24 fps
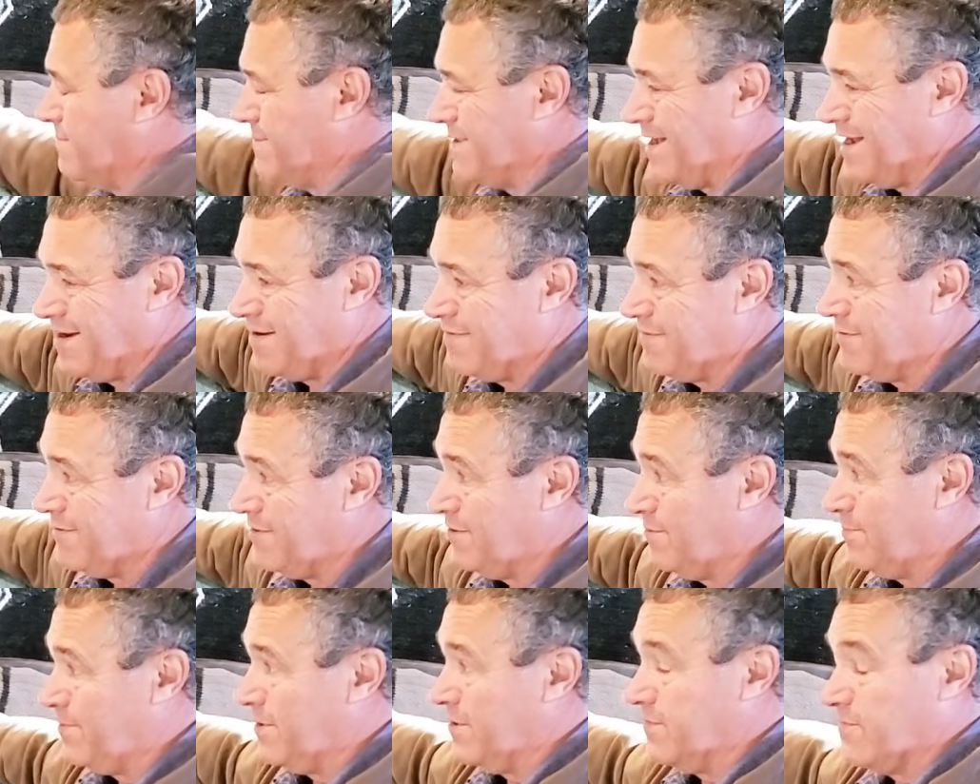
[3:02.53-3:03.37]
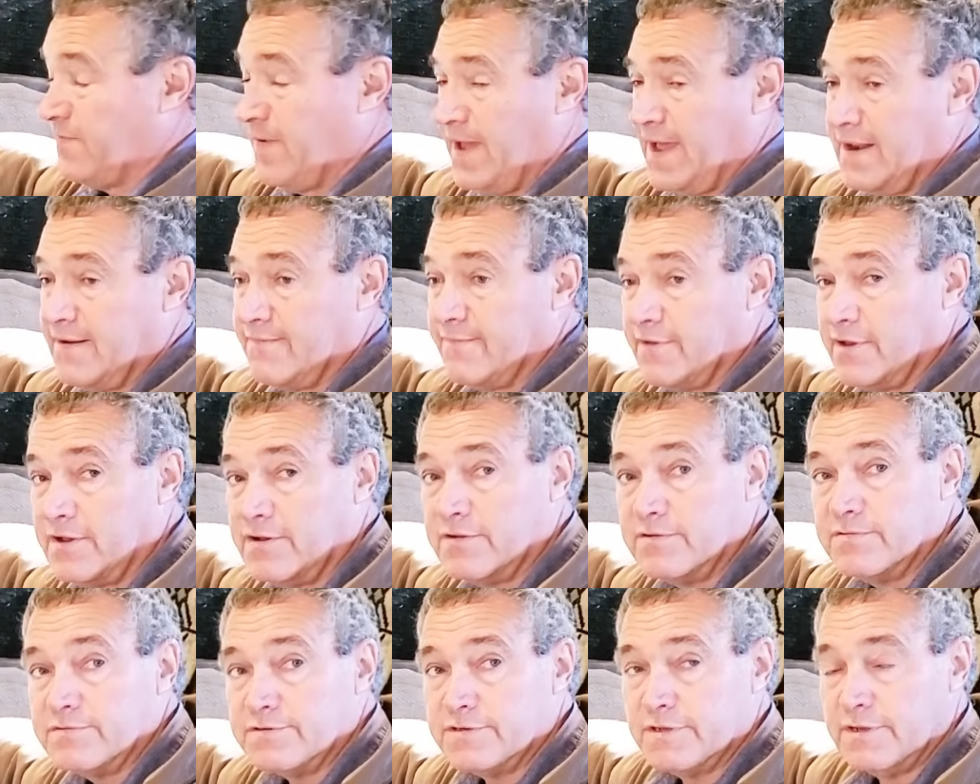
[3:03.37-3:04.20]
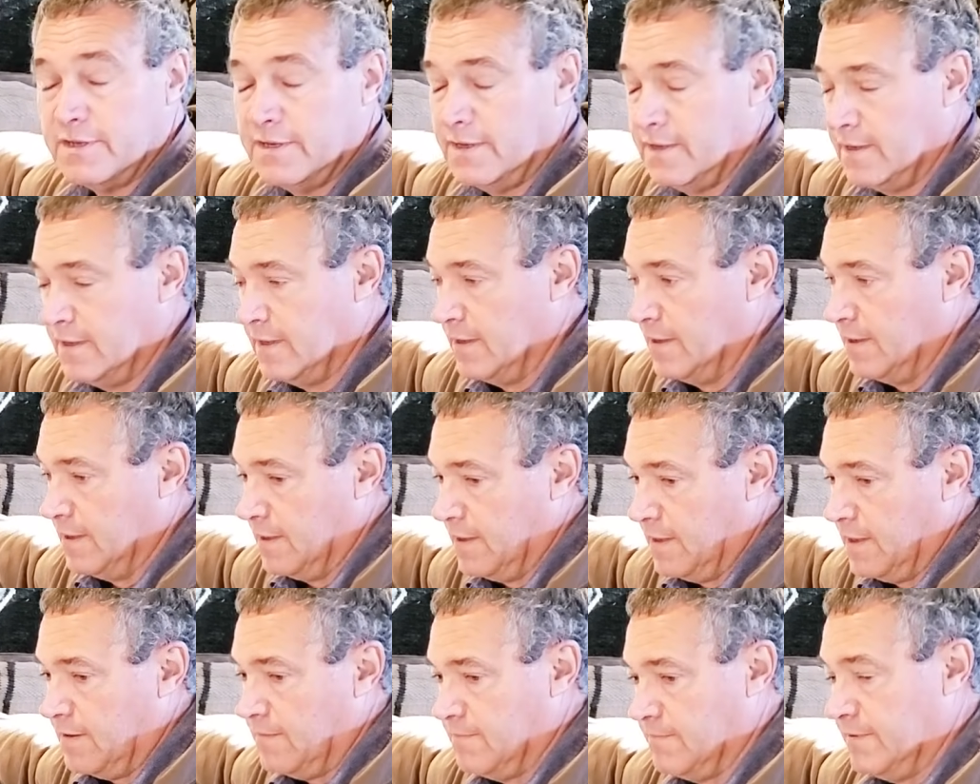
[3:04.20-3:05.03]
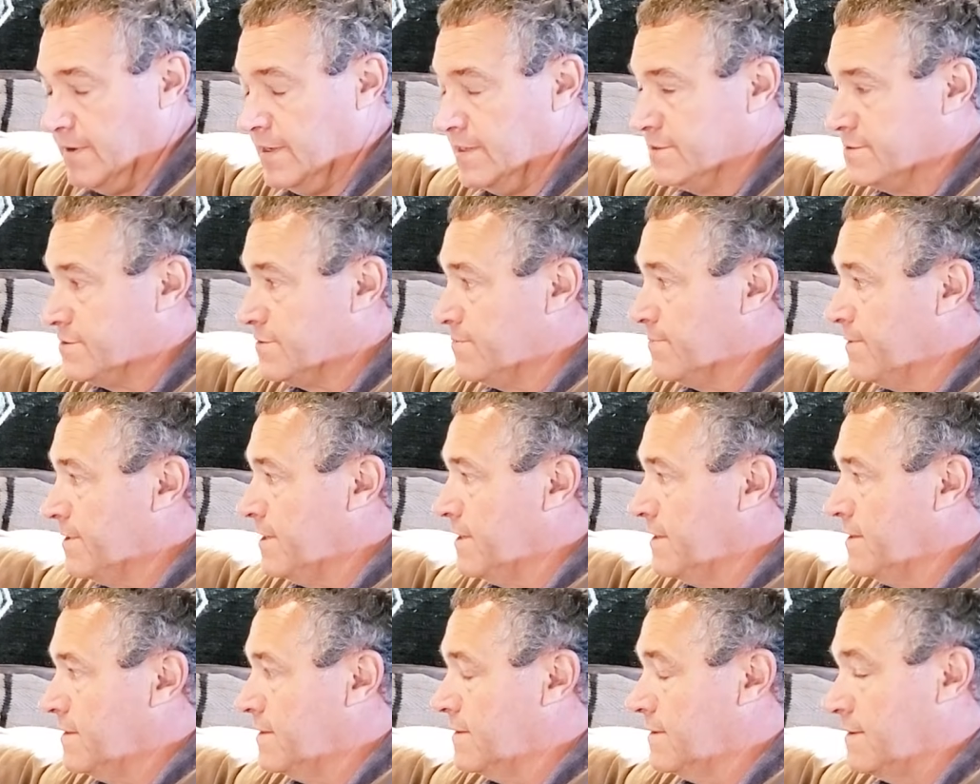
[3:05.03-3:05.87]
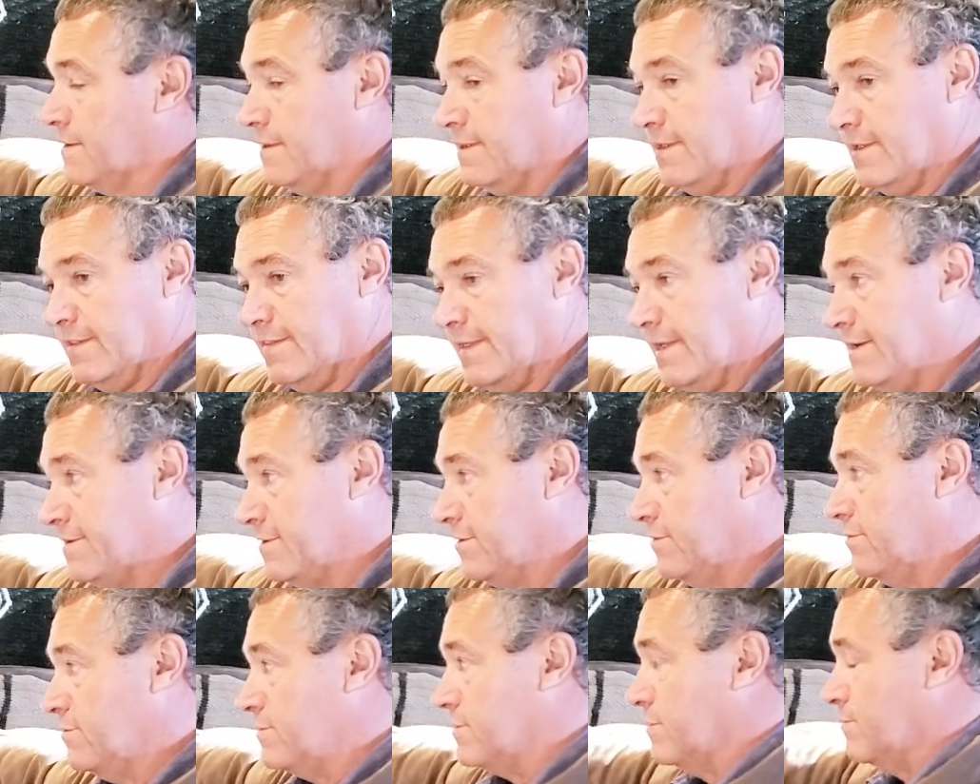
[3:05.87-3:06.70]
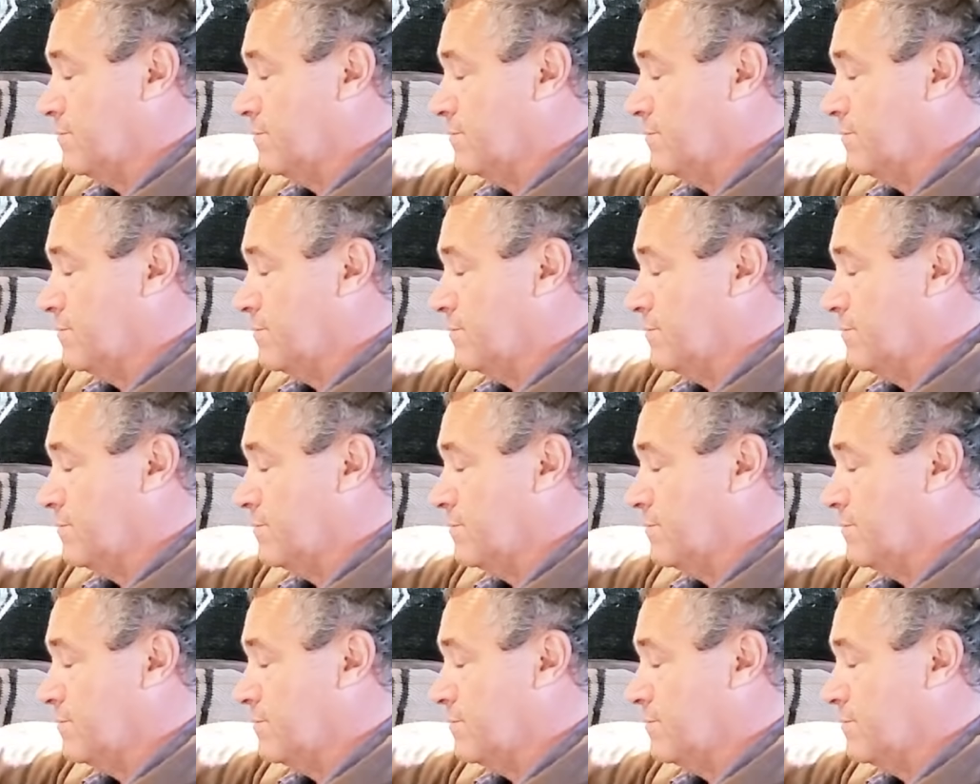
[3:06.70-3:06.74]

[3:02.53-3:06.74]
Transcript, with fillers: I'm not a real big fan of those. Reason being, they do